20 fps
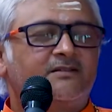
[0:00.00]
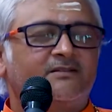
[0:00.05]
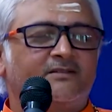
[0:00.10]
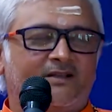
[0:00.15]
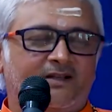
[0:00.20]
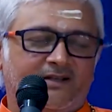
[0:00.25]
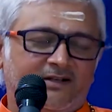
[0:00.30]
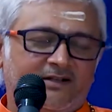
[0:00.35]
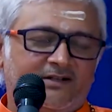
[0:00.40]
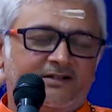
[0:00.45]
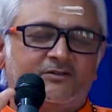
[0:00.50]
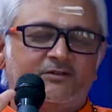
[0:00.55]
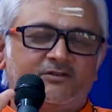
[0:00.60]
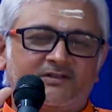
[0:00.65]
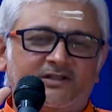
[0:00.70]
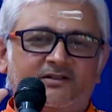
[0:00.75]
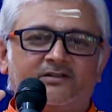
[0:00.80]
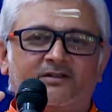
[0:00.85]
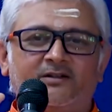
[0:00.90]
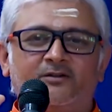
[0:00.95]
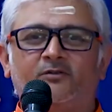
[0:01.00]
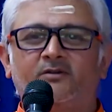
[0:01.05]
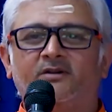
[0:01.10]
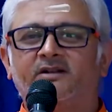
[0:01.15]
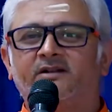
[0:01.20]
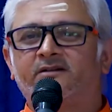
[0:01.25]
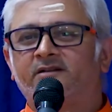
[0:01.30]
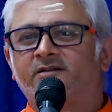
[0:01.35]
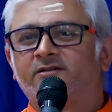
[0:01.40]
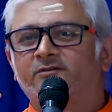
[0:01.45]
There it is, or satsang only,
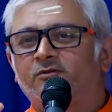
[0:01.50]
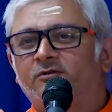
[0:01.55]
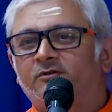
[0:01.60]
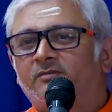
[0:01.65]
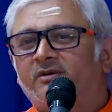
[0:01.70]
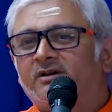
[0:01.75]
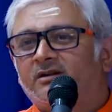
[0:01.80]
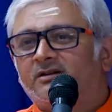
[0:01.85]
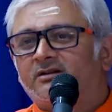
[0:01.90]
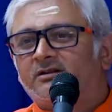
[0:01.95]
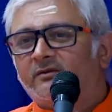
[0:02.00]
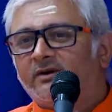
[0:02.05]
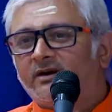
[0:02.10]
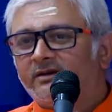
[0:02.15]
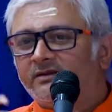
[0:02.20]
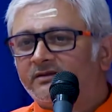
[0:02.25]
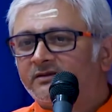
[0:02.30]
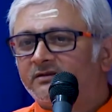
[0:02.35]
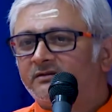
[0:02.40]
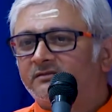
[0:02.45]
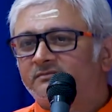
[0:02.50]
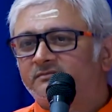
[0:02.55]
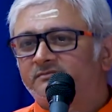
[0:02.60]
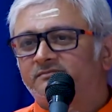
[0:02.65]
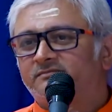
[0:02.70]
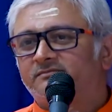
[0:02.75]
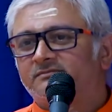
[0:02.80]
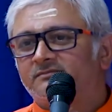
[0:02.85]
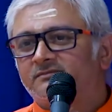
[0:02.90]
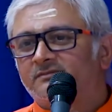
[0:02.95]
it is good, but otherwise,
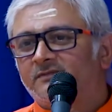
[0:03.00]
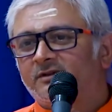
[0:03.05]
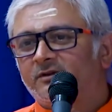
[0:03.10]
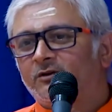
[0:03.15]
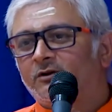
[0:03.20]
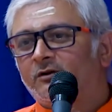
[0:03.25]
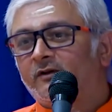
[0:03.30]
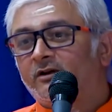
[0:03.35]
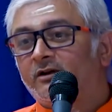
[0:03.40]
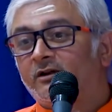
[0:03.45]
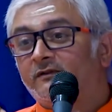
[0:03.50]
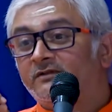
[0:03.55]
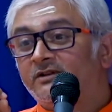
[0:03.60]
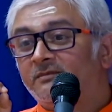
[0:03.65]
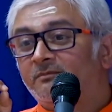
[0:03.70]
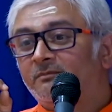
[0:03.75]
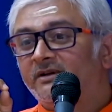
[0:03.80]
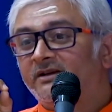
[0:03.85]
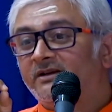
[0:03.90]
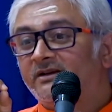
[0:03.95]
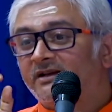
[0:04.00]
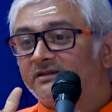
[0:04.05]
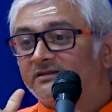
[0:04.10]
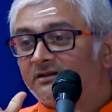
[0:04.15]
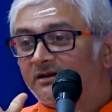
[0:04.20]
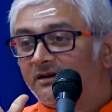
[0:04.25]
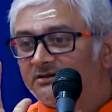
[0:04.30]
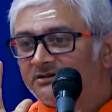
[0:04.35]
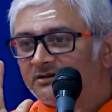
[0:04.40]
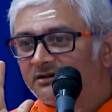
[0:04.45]
one of the biggest
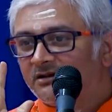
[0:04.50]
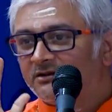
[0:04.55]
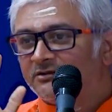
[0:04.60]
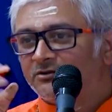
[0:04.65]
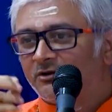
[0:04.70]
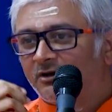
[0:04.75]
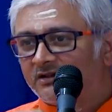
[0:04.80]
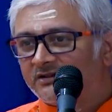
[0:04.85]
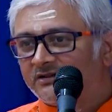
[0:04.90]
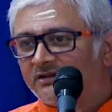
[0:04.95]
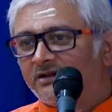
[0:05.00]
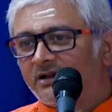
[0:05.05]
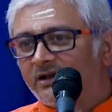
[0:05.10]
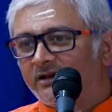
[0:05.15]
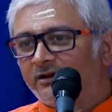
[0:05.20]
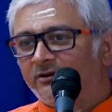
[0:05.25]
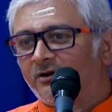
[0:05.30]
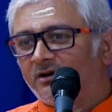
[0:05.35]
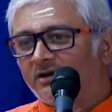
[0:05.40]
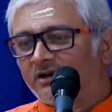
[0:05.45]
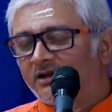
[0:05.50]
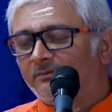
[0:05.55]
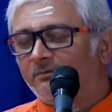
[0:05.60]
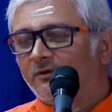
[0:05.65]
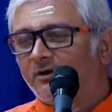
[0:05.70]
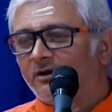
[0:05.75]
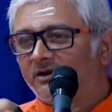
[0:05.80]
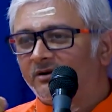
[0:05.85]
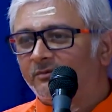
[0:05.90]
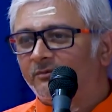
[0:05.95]
cultural shocks that I got, I'm
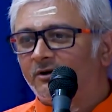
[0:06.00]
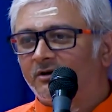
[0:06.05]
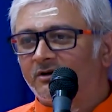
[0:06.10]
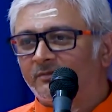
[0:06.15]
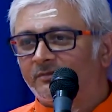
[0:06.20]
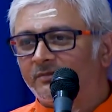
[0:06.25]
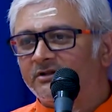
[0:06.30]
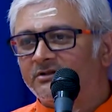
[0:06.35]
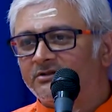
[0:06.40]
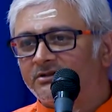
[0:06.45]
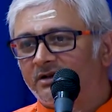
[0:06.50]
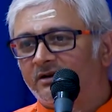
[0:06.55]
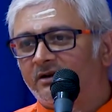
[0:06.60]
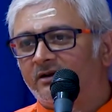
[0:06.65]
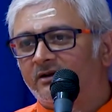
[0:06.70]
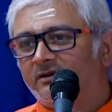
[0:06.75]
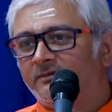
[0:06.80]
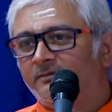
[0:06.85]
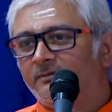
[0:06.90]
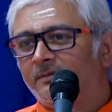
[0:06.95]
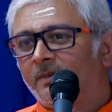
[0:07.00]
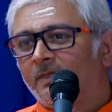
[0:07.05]
born and brought up in Chennai.